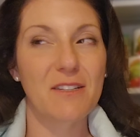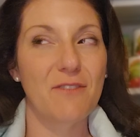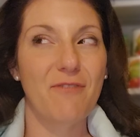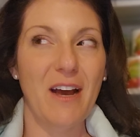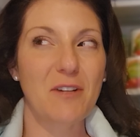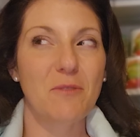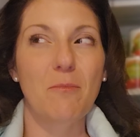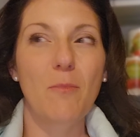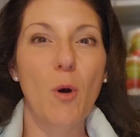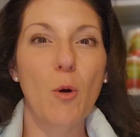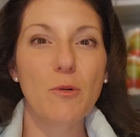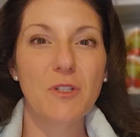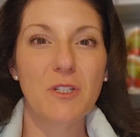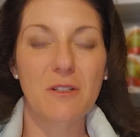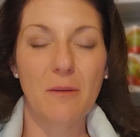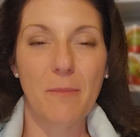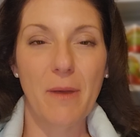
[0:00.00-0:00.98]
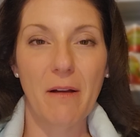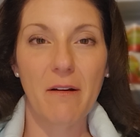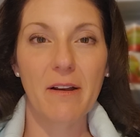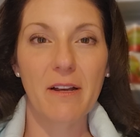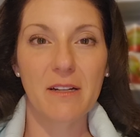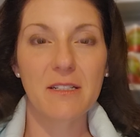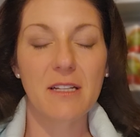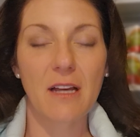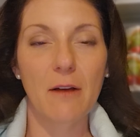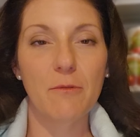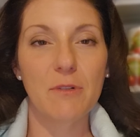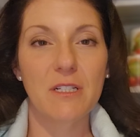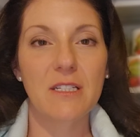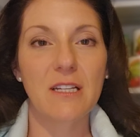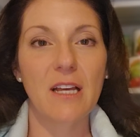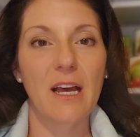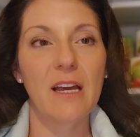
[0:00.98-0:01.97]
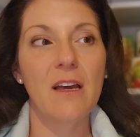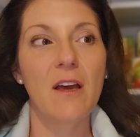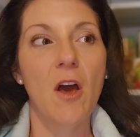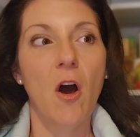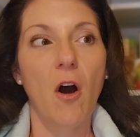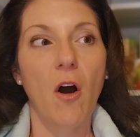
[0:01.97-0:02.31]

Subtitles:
In fact, most Americans, I would say,